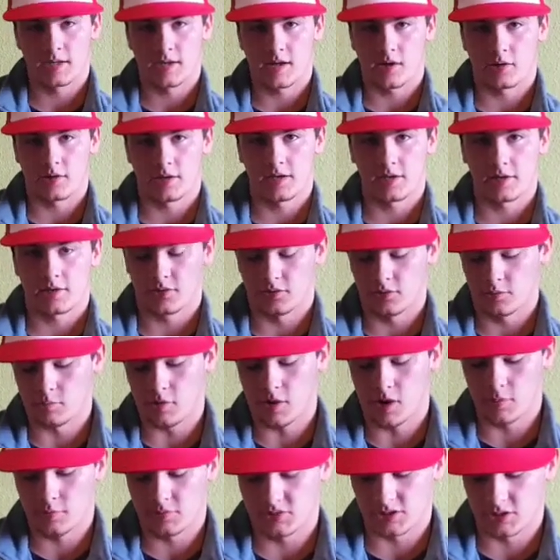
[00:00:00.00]
down here at the
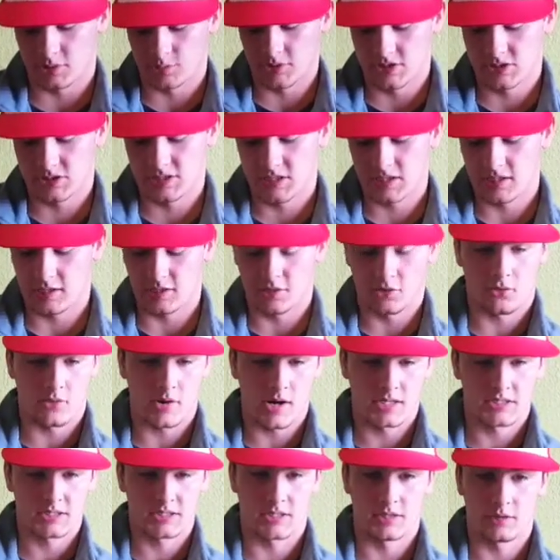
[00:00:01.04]
bottom is going to be sitting and
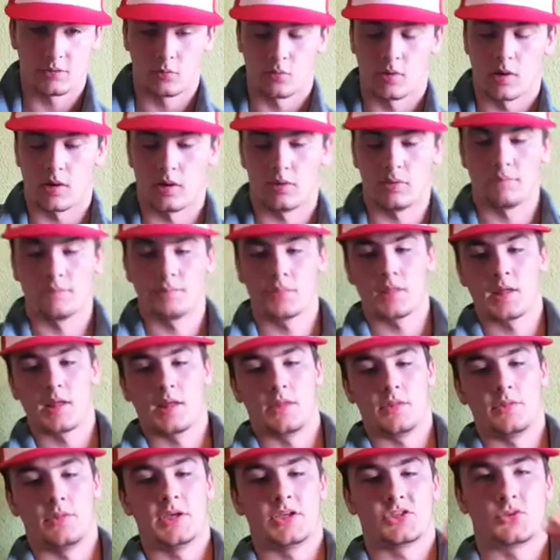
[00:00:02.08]
resting while
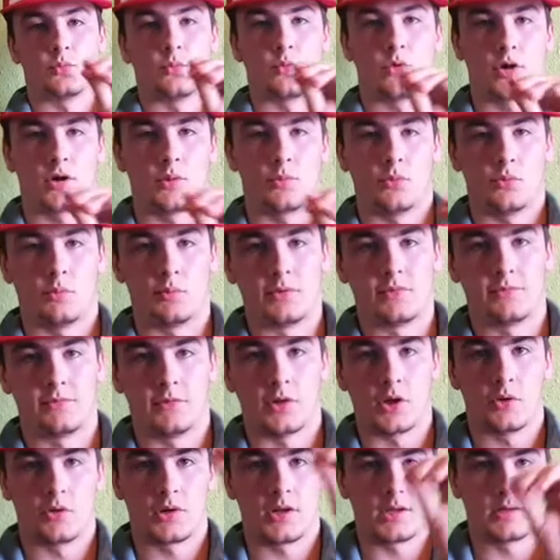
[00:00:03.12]
this worm will be
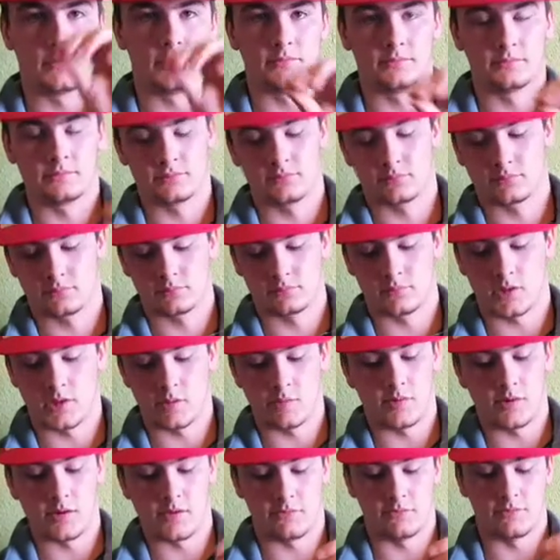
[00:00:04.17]
floating
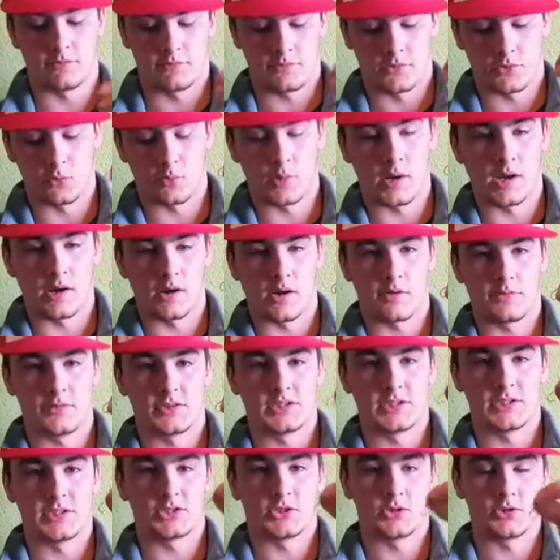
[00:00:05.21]
above your weight,
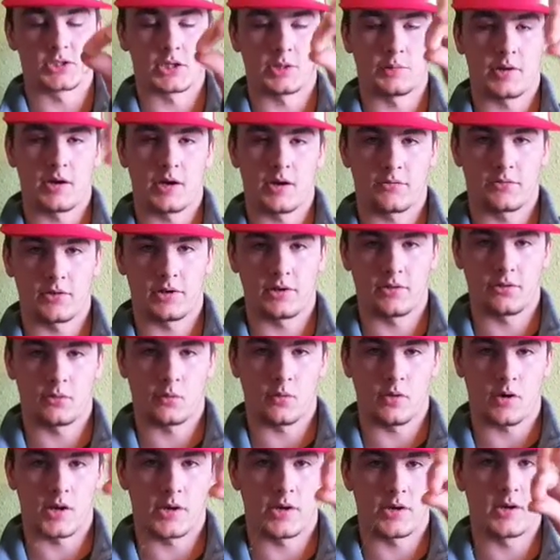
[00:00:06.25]
obviously. So it's going to be hovering in the
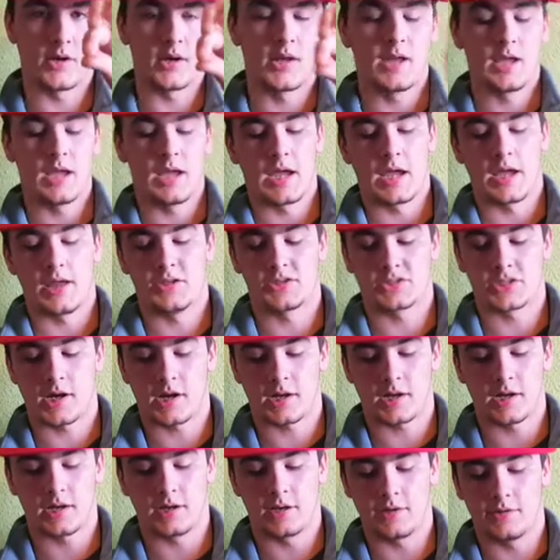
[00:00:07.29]
water, and it's not
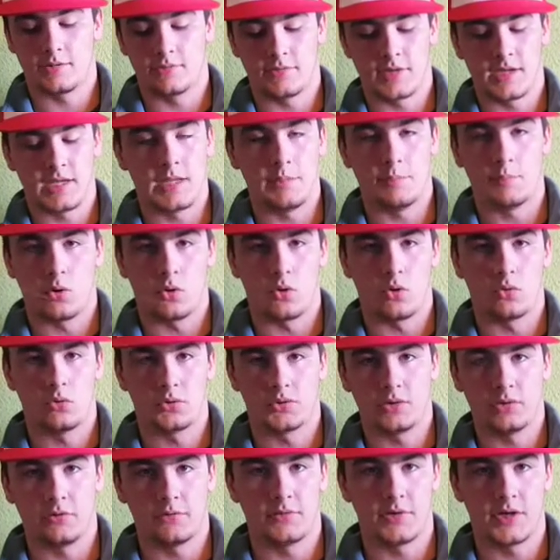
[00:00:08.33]
going to give any pull
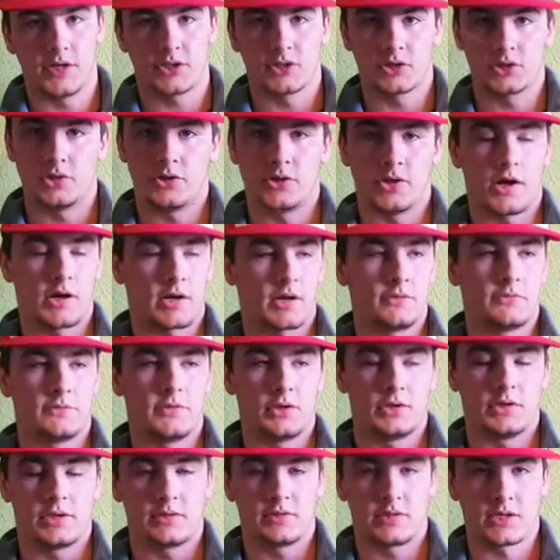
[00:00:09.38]
to the fish. They're not going to
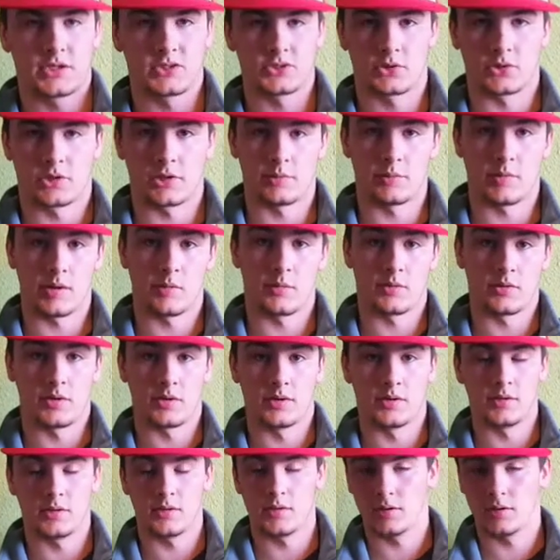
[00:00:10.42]
feel anything, so they're going to be able to